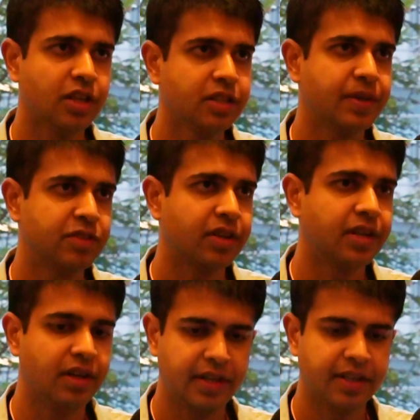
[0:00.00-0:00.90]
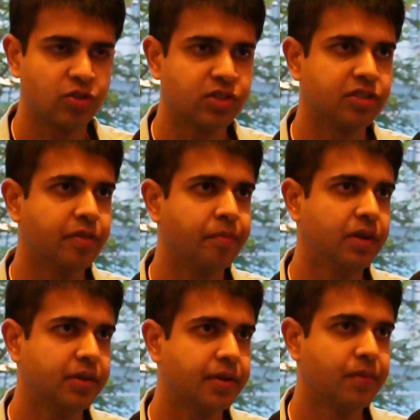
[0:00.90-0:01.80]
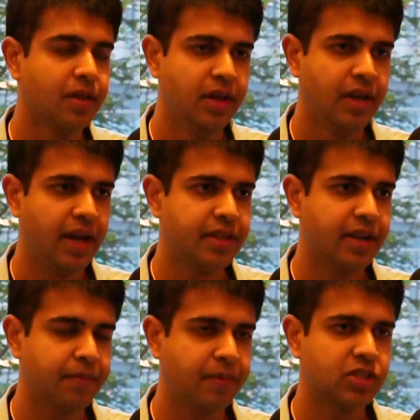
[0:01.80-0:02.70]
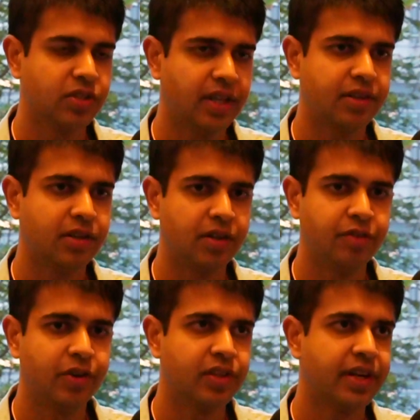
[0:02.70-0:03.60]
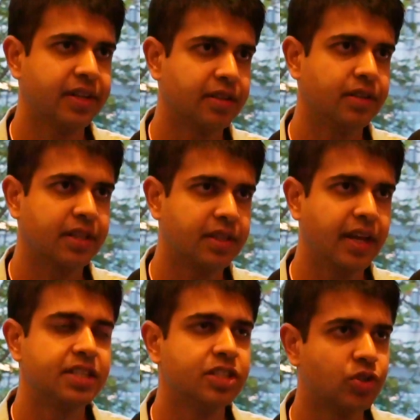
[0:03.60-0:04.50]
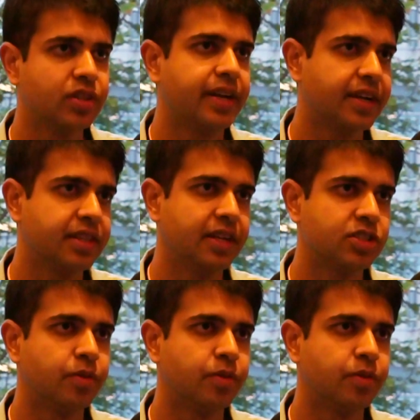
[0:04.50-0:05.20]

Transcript: specific data sources we have built, and then like make sure that we are doing the right, like the agent is doing the right thing, it's not